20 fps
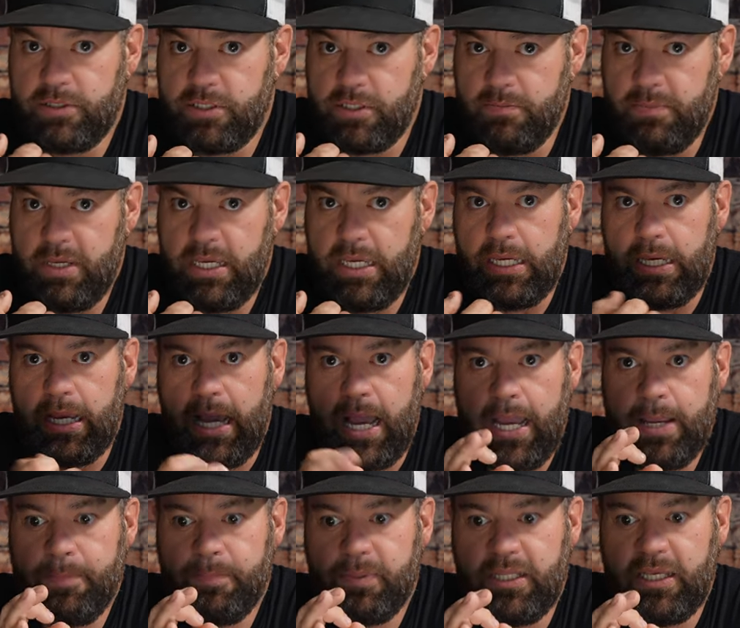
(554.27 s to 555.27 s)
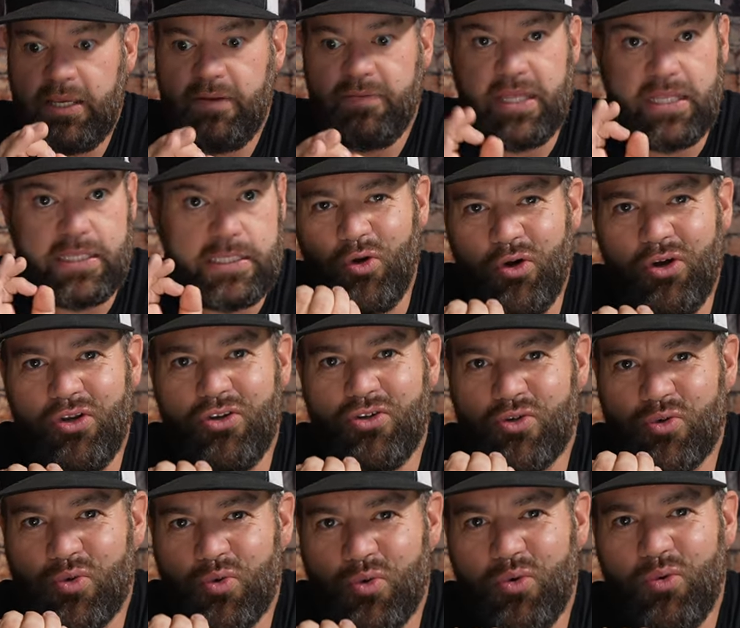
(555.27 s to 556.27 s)
to me, I believe that good
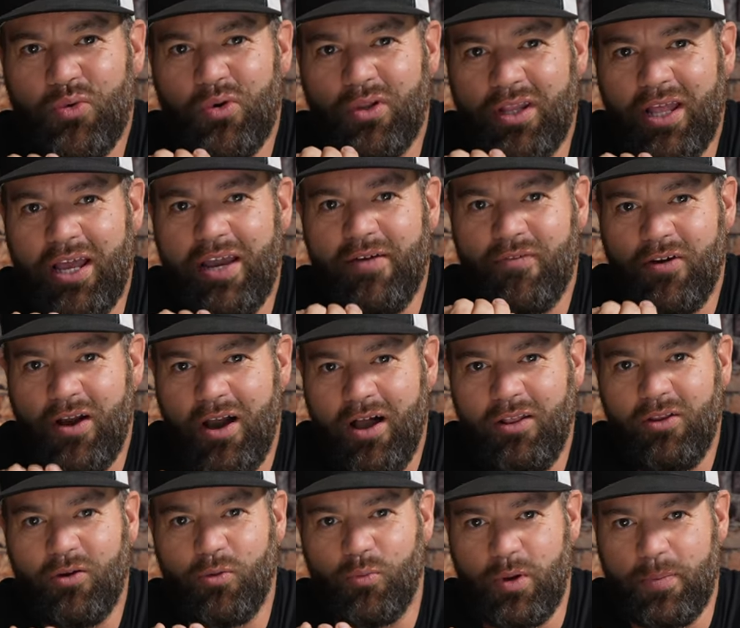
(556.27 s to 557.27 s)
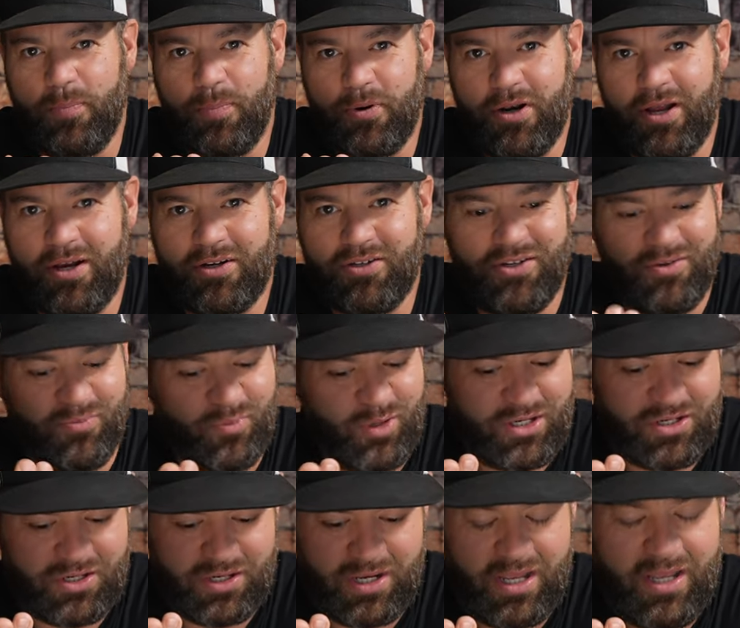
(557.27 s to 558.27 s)
true to life color reproduction,
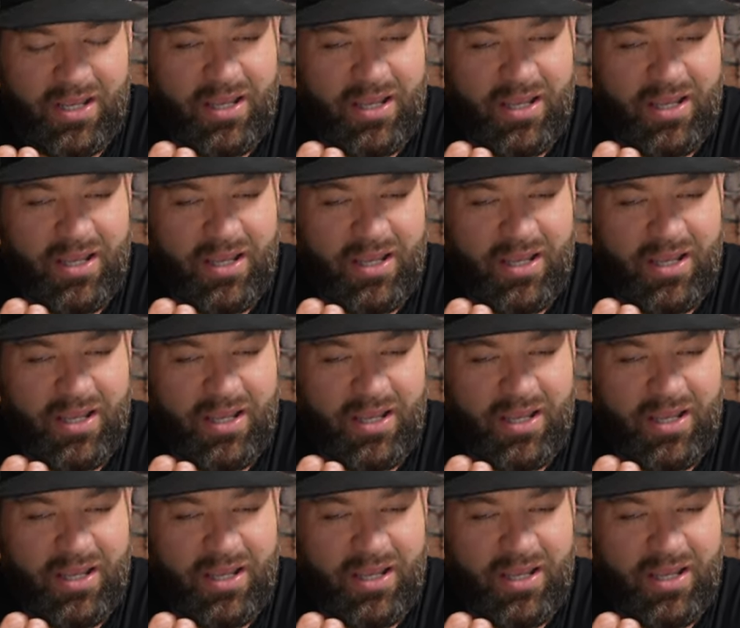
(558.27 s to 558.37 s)
which